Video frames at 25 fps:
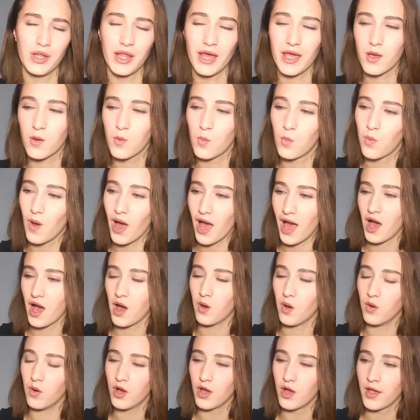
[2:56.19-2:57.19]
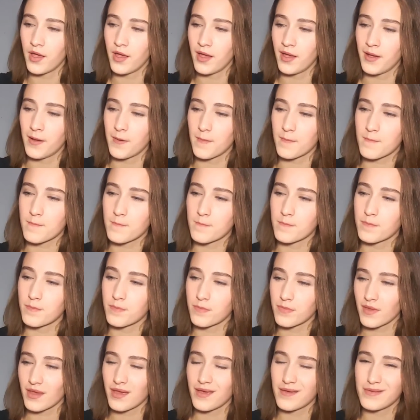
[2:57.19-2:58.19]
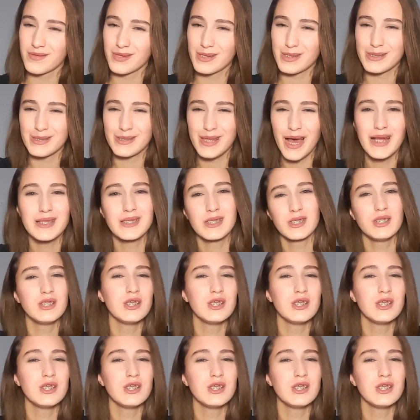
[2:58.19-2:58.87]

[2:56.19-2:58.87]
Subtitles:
Like, wow. That's